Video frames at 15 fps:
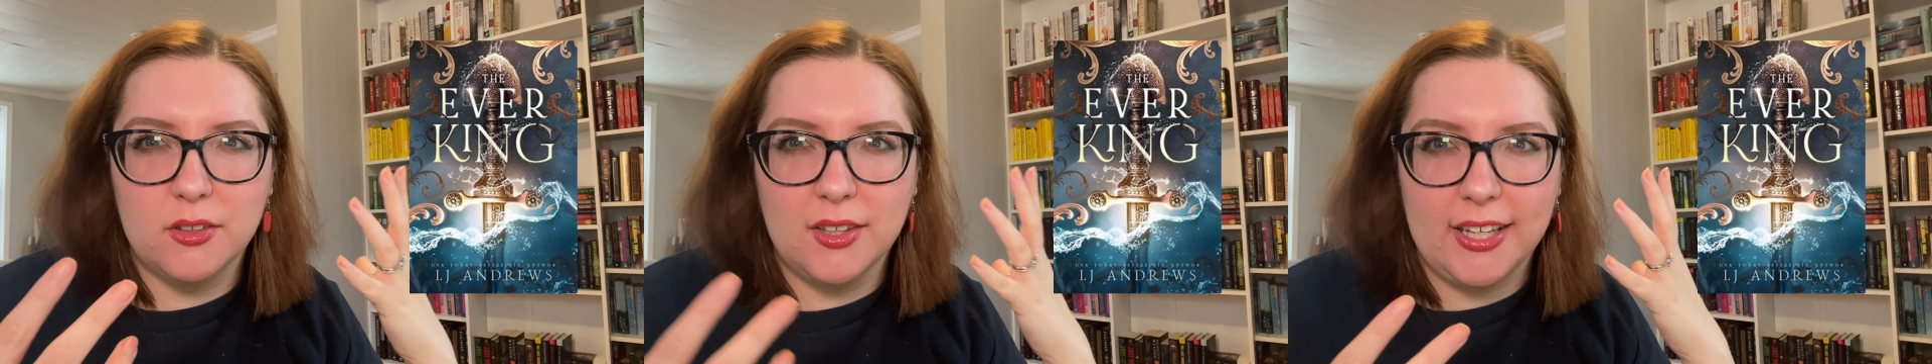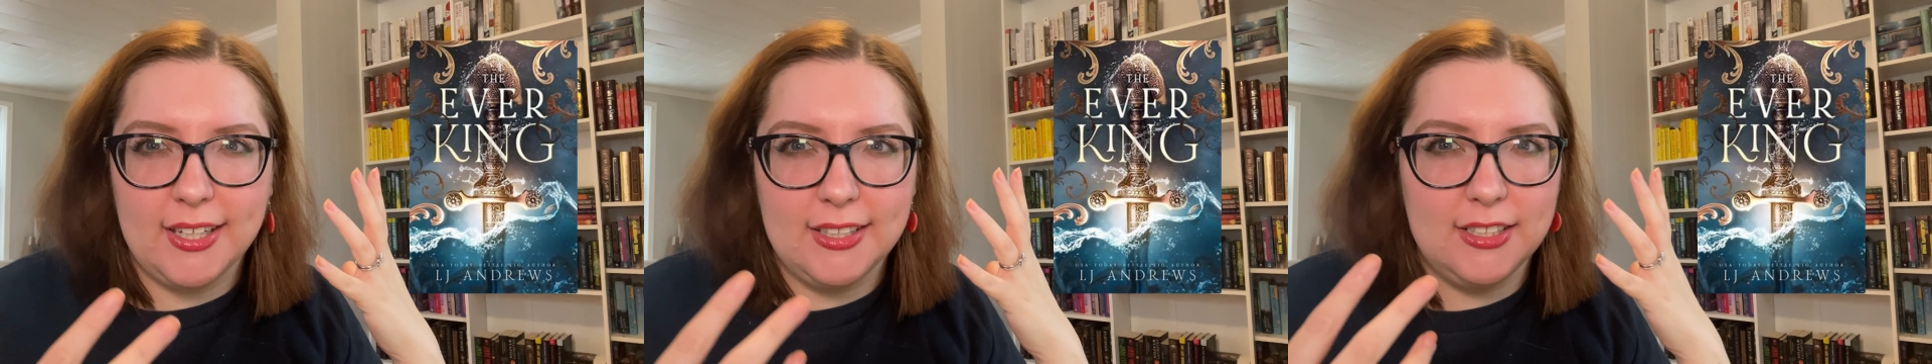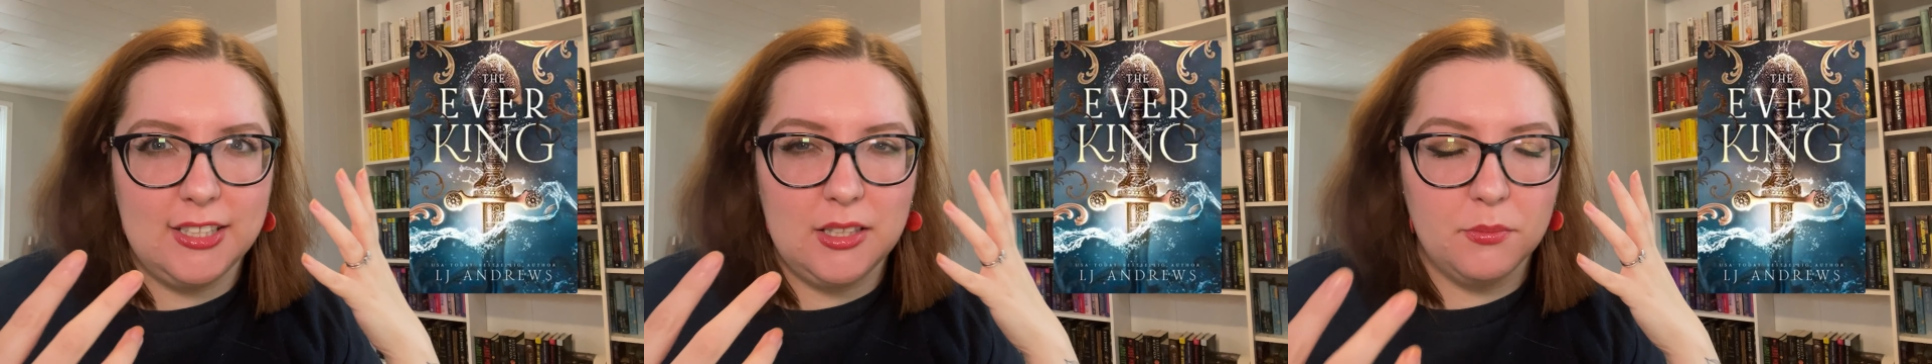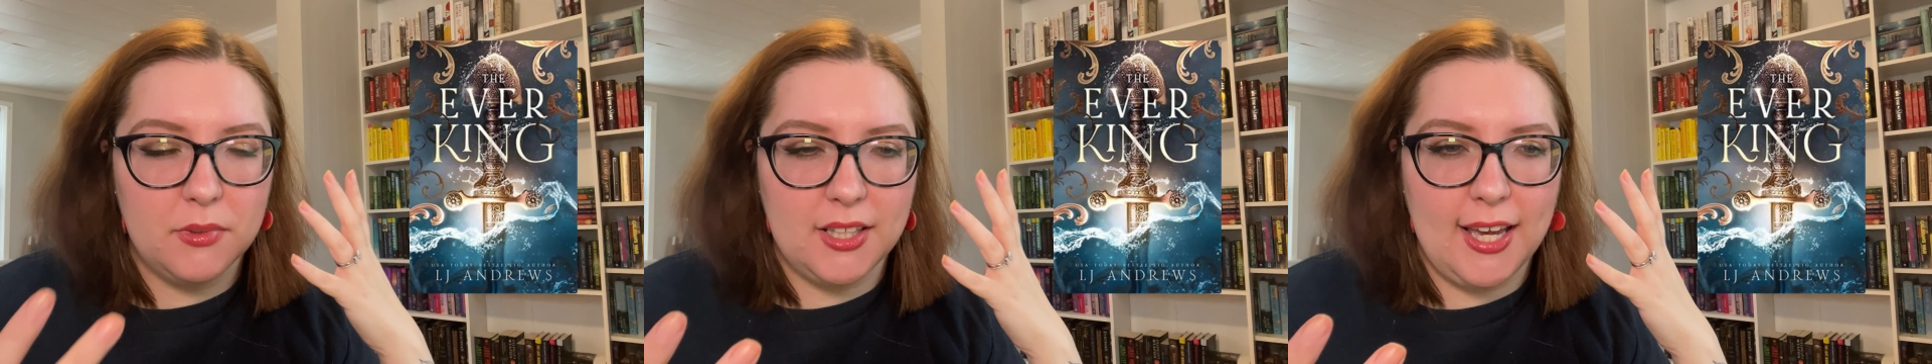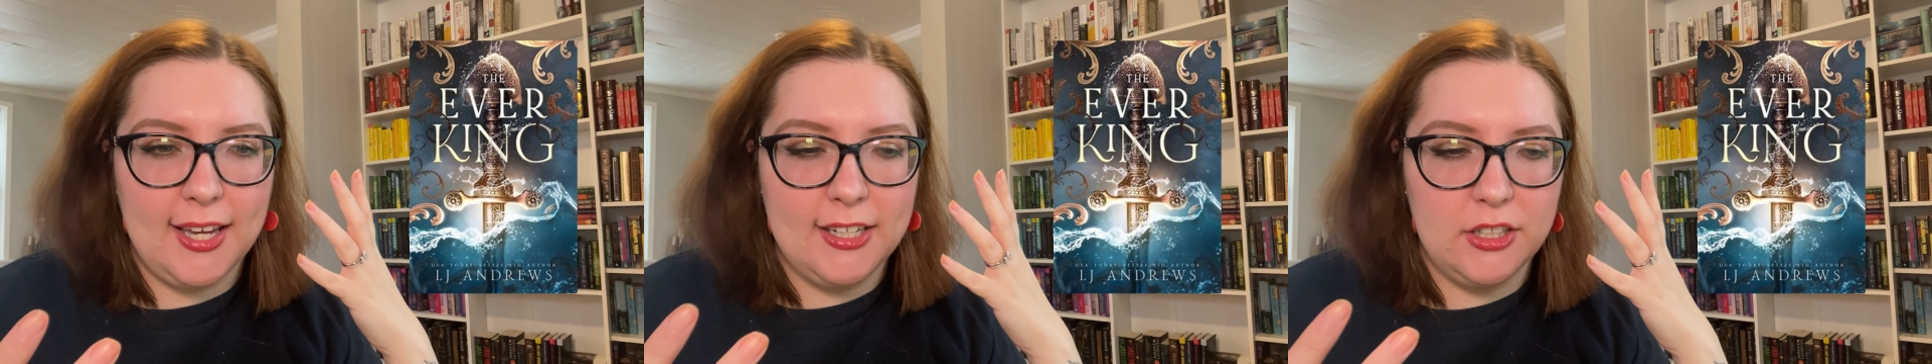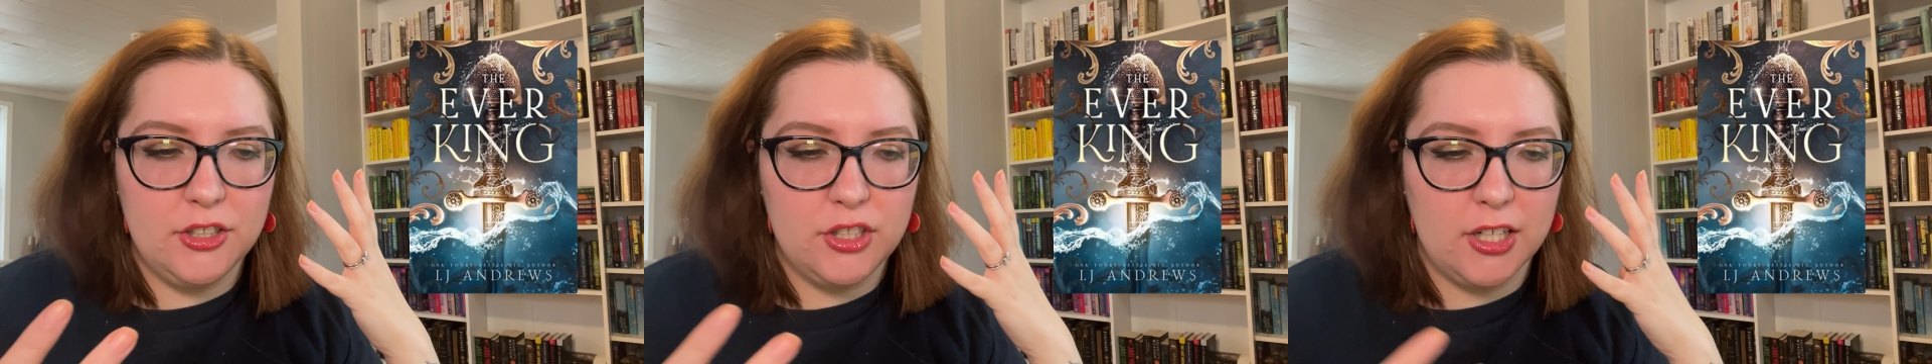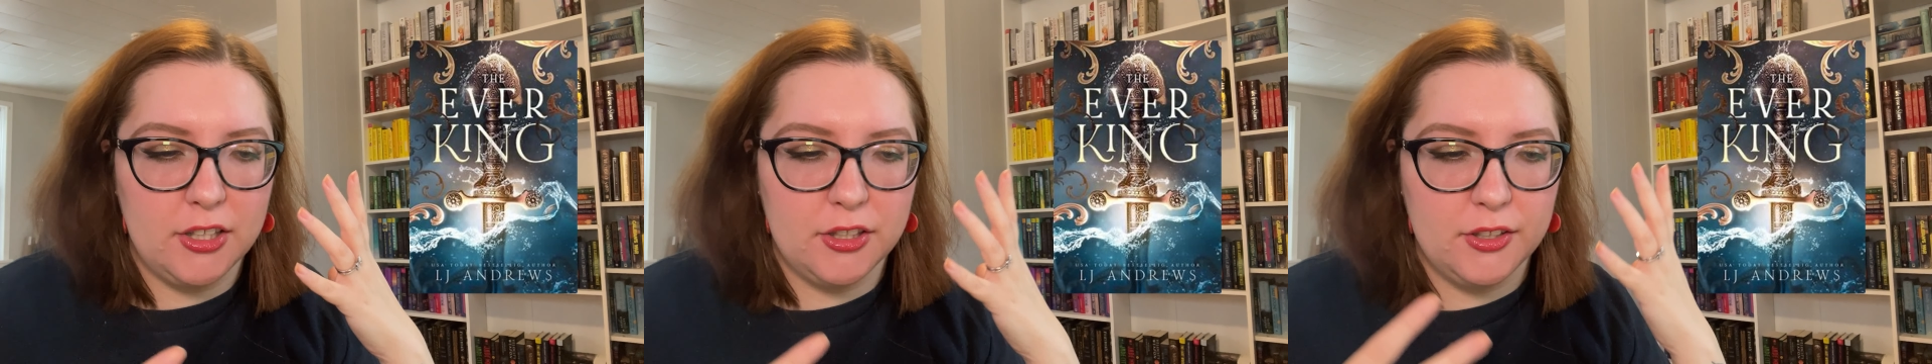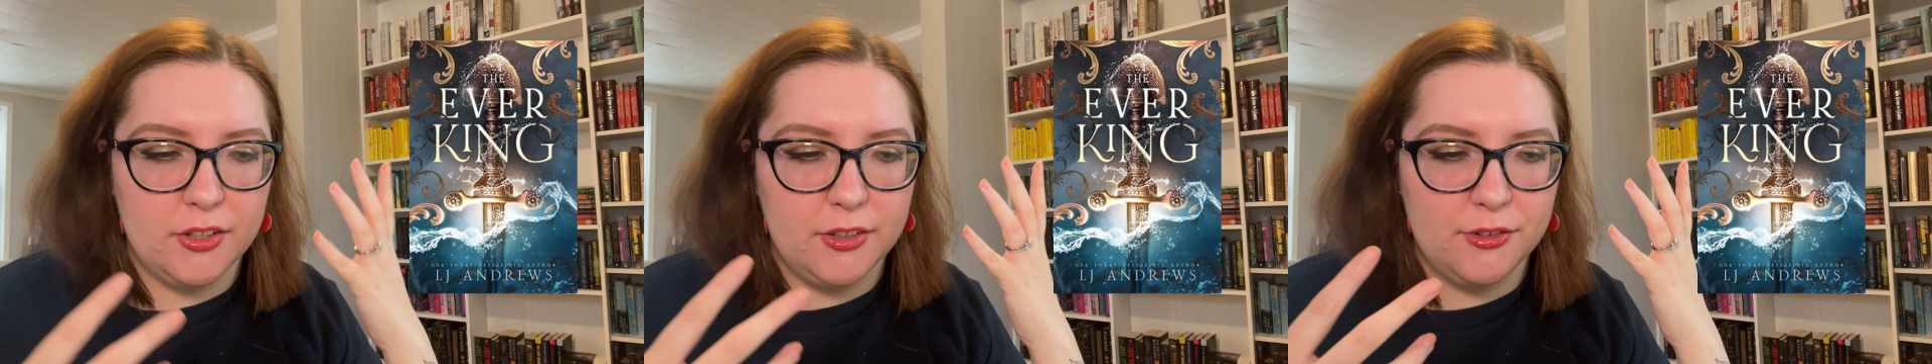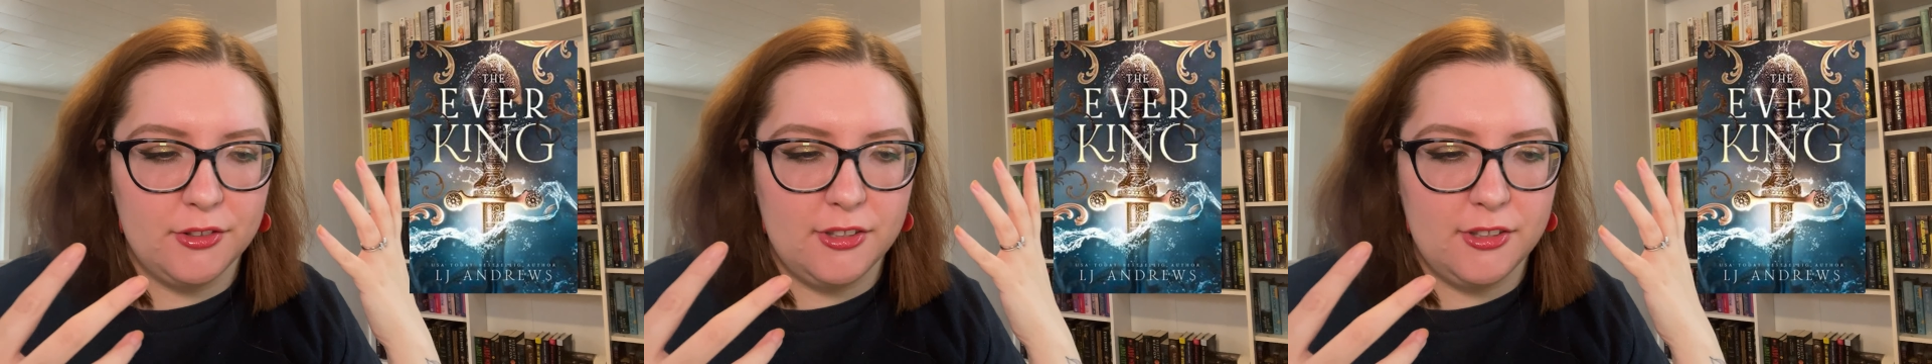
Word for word: like deeply hate each other there's